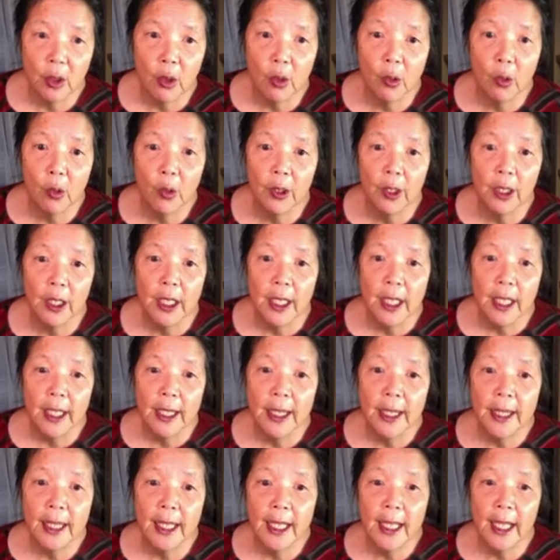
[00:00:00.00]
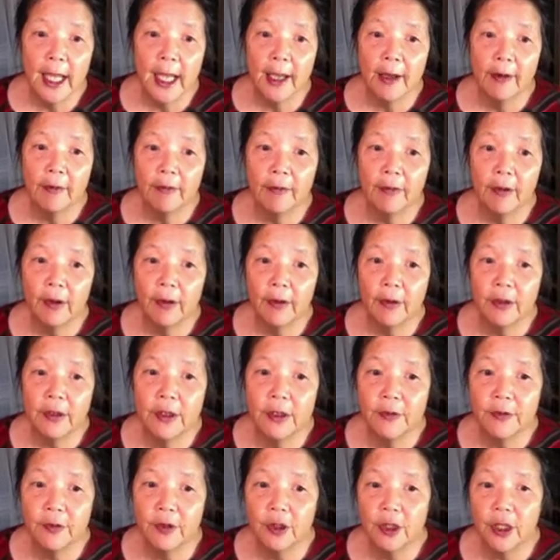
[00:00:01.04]
or they have
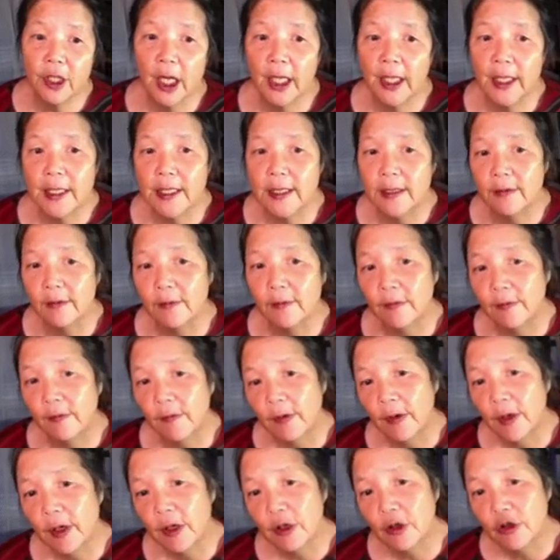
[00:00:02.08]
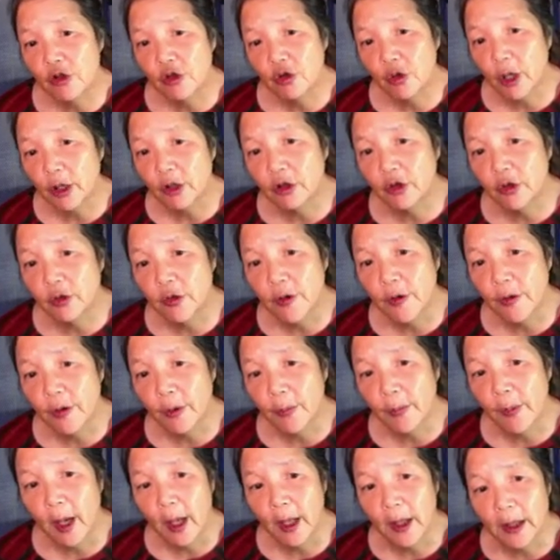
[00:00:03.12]
different kinds of structures in
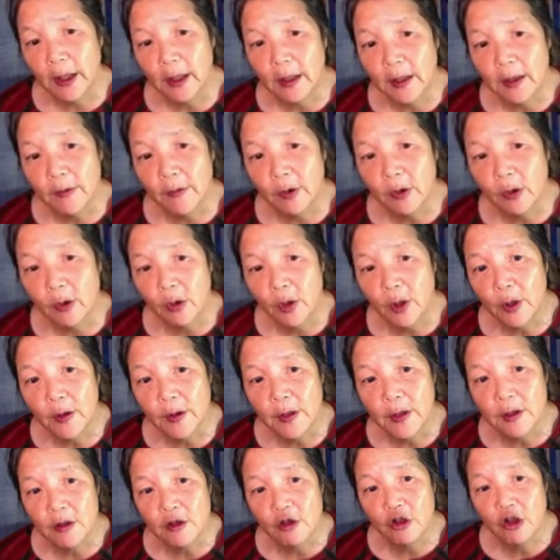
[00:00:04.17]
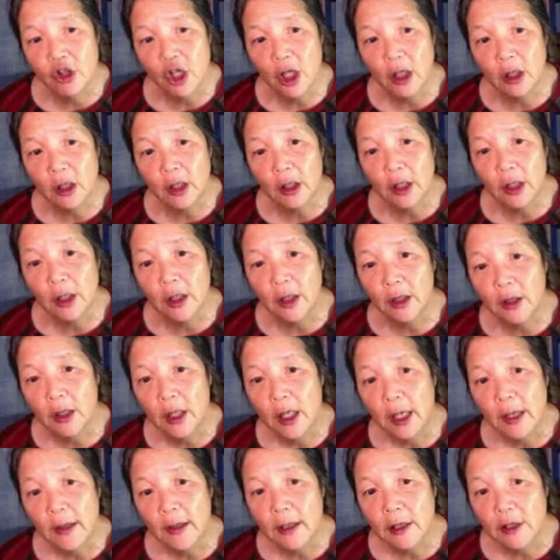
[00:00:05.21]
their body. If you look at this shell here,
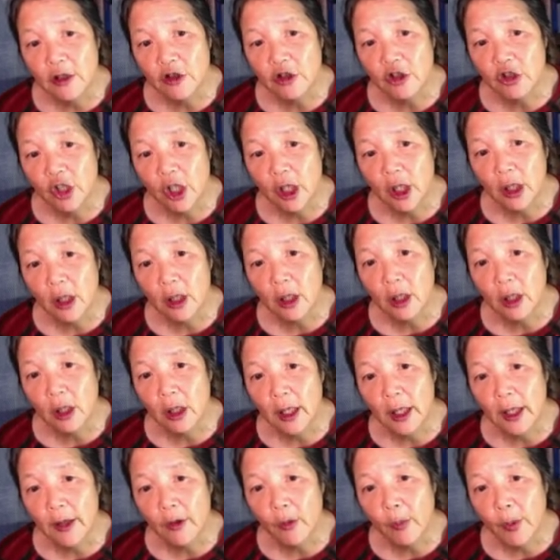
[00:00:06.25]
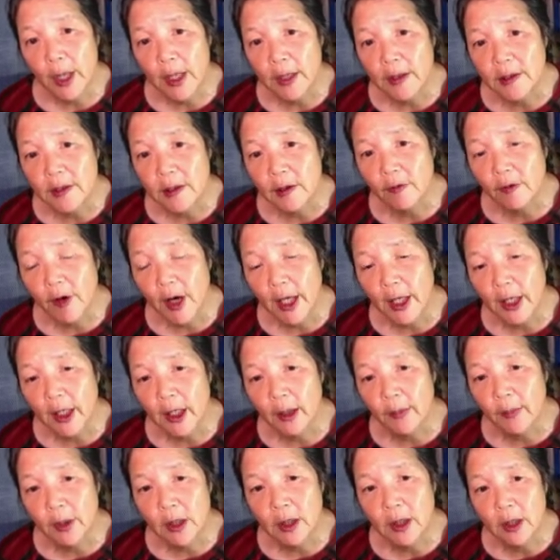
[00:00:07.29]
this shell and the way it's divided
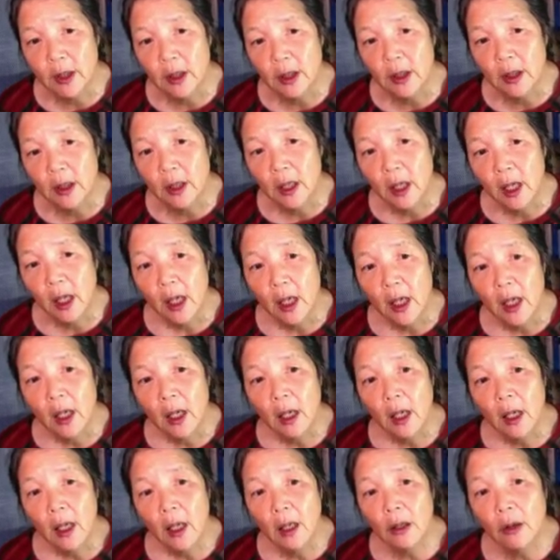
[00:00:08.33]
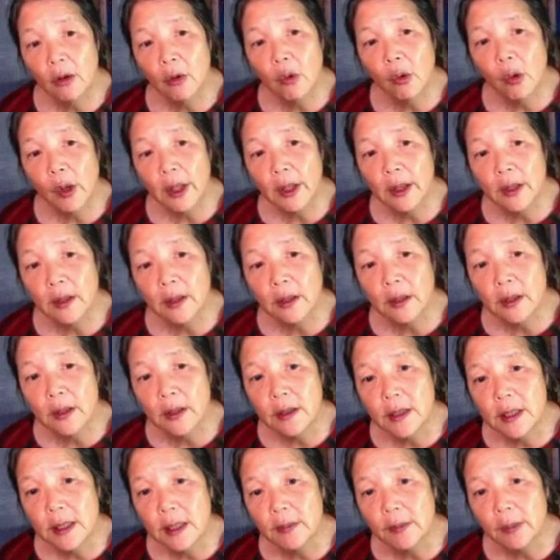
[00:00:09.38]
up here are quite
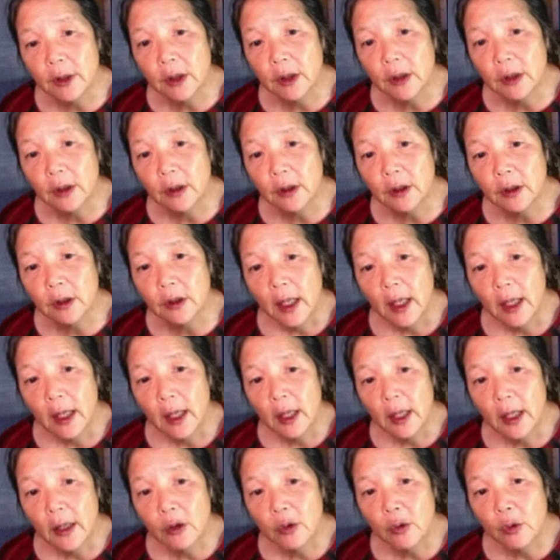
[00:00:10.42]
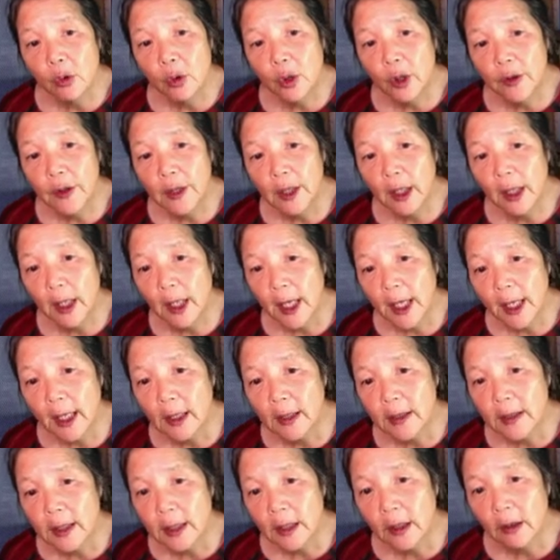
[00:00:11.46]
similar. You look at the
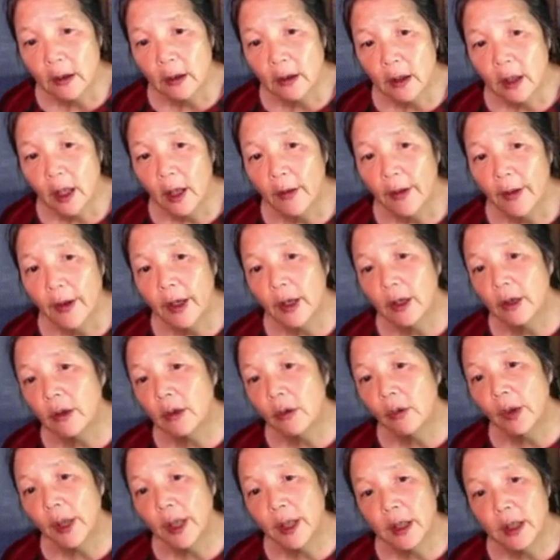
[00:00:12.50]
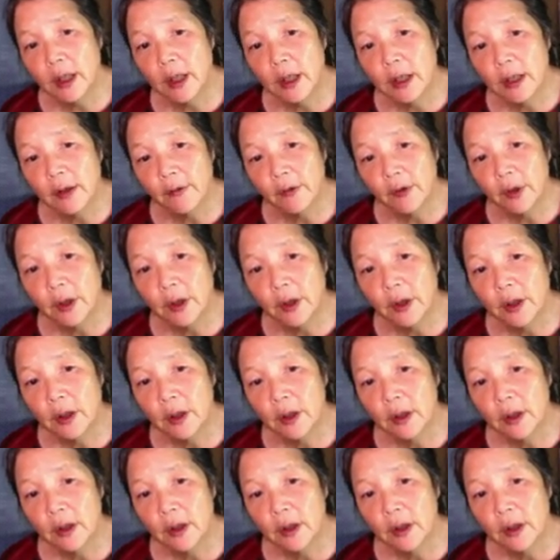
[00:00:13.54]
legs here. Now they're quite different,